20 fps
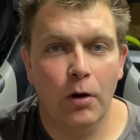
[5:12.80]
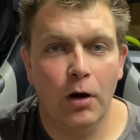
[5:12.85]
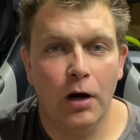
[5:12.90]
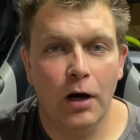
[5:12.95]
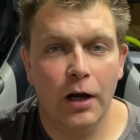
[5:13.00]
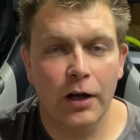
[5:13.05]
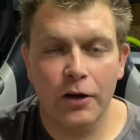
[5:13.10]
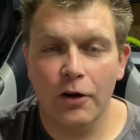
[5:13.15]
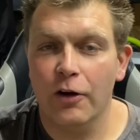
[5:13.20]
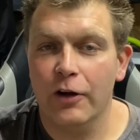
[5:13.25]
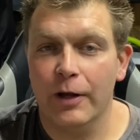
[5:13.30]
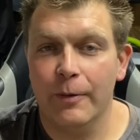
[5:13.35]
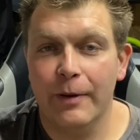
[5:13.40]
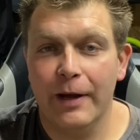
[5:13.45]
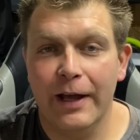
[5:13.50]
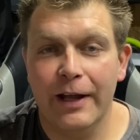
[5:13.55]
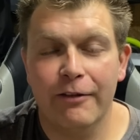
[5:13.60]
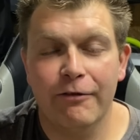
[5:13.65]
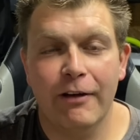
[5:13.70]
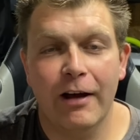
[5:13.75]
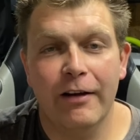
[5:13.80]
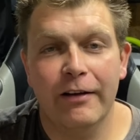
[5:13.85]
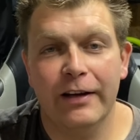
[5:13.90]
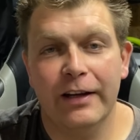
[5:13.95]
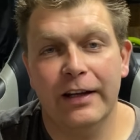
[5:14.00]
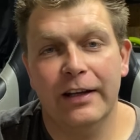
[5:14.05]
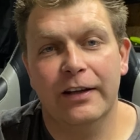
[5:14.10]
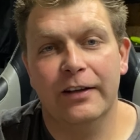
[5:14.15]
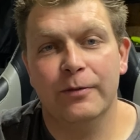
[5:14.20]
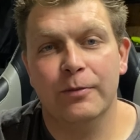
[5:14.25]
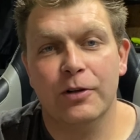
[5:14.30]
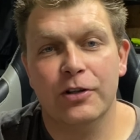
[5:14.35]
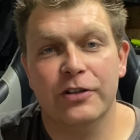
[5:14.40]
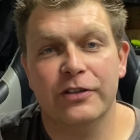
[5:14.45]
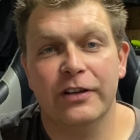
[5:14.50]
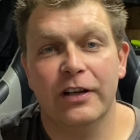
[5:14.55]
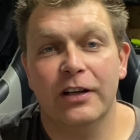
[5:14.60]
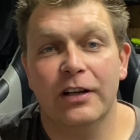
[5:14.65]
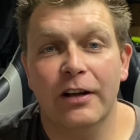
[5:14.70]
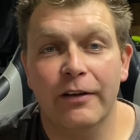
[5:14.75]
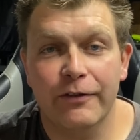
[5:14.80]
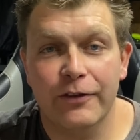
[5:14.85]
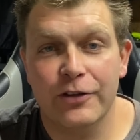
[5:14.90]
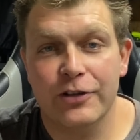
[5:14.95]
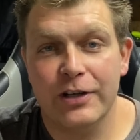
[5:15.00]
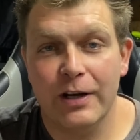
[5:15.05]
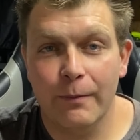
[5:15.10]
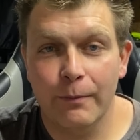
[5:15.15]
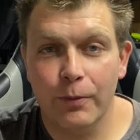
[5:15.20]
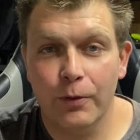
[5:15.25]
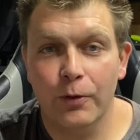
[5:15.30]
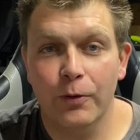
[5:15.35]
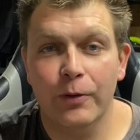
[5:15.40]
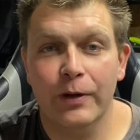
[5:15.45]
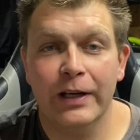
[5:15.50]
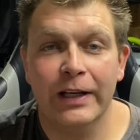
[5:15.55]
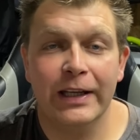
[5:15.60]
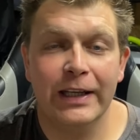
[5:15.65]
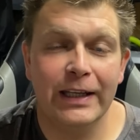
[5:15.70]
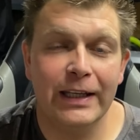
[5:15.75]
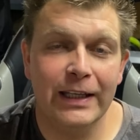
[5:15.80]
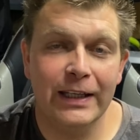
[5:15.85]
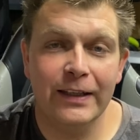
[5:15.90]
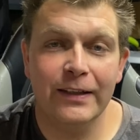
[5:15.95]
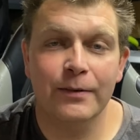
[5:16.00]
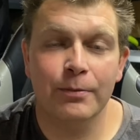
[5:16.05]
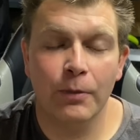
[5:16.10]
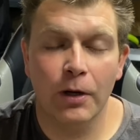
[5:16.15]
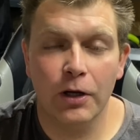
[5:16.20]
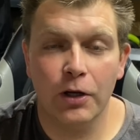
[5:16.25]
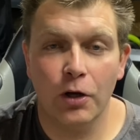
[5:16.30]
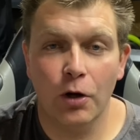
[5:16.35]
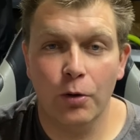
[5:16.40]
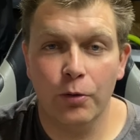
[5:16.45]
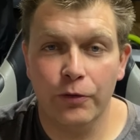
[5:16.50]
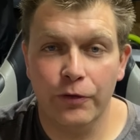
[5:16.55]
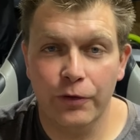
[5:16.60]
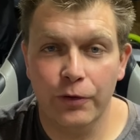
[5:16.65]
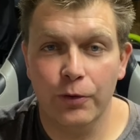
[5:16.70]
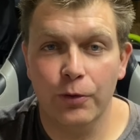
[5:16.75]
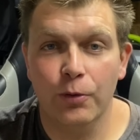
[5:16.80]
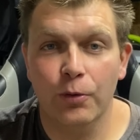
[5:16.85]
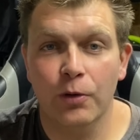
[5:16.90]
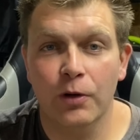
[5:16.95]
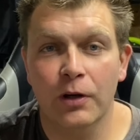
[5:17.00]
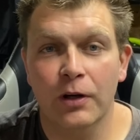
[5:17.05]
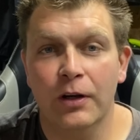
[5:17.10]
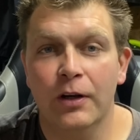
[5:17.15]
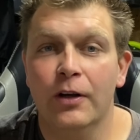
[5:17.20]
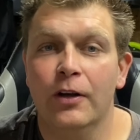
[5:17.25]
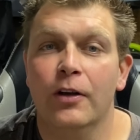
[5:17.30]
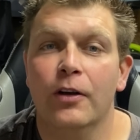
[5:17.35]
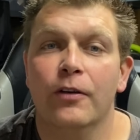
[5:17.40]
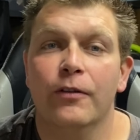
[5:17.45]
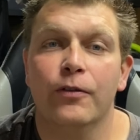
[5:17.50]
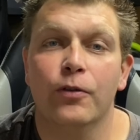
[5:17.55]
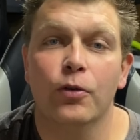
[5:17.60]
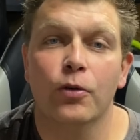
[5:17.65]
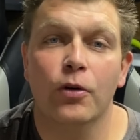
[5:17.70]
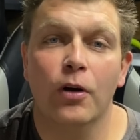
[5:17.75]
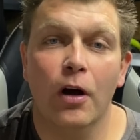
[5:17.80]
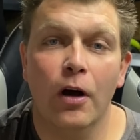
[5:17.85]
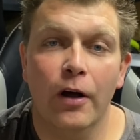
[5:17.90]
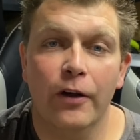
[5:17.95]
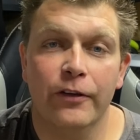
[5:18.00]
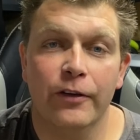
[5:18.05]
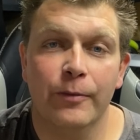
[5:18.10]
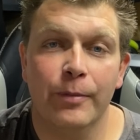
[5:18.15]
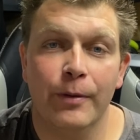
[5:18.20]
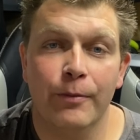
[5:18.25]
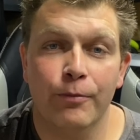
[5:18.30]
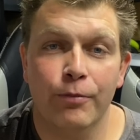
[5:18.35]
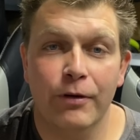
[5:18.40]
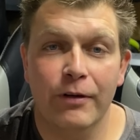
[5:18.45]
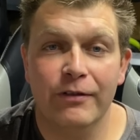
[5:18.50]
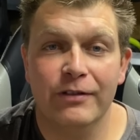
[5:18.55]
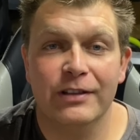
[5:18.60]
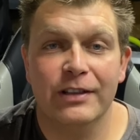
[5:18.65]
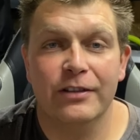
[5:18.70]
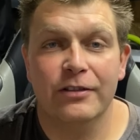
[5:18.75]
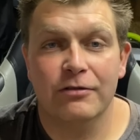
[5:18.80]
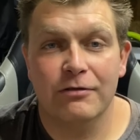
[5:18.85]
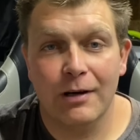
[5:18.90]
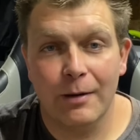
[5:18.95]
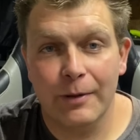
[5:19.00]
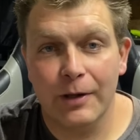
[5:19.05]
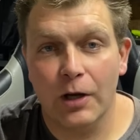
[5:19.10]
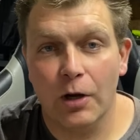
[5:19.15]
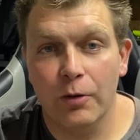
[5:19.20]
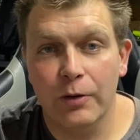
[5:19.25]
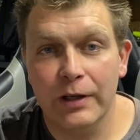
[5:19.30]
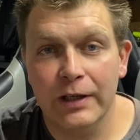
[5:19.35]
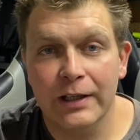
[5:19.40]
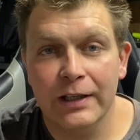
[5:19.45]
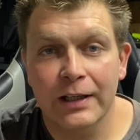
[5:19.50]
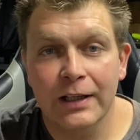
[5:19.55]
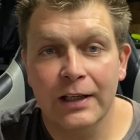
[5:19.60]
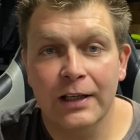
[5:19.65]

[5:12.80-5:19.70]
I can't get my head around it. As much as I love the shampoo and it is my go-to for cars that have been previously ceramic coated,